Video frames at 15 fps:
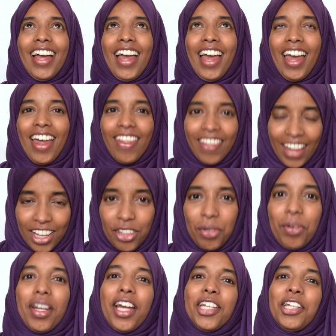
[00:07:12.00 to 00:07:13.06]
And that's
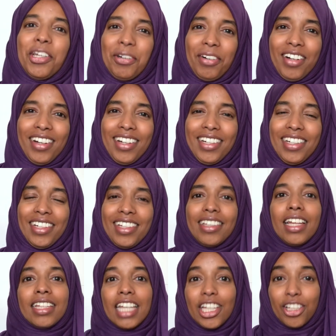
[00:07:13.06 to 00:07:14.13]
when I knew
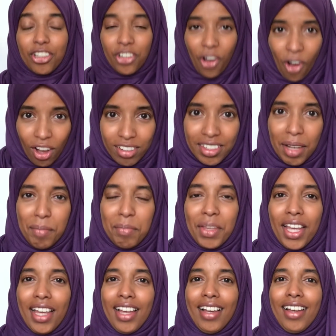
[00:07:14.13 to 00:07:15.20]
that they saw
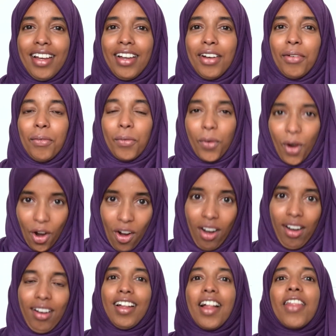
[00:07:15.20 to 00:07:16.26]
something
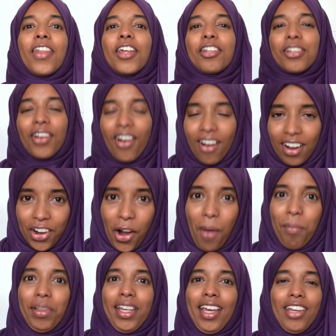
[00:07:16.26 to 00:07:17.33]
wrong. They saw a
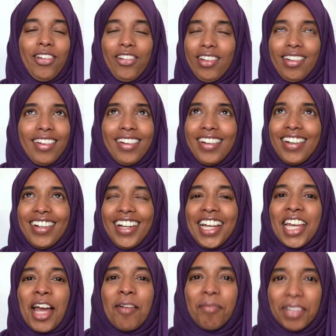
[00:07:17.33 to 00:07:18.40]
complication. Oh, I
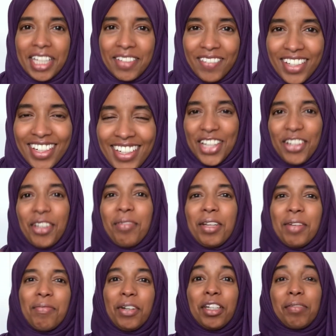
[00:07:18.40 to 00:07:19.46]
can't believe it.
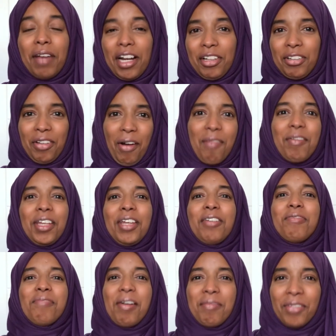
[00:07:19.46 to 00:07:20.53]
It brings back so many
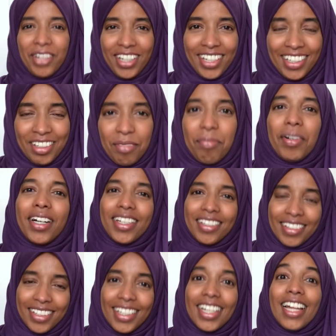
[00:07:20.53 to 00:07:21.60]
memories, but
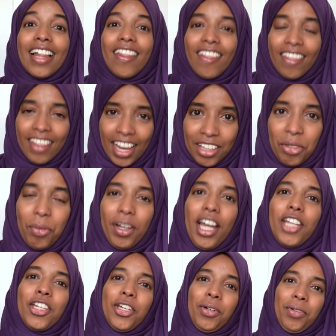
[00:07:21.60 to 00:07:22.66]
that's when I
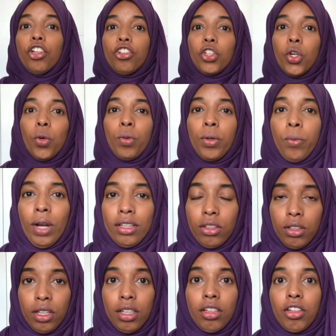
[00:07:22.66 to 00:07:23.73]
knew. So we went
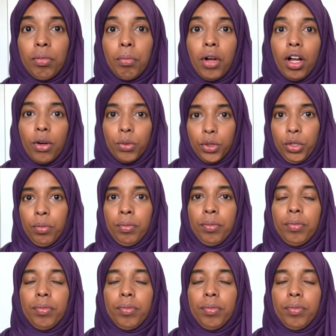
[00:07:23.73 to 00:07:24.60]
into this small room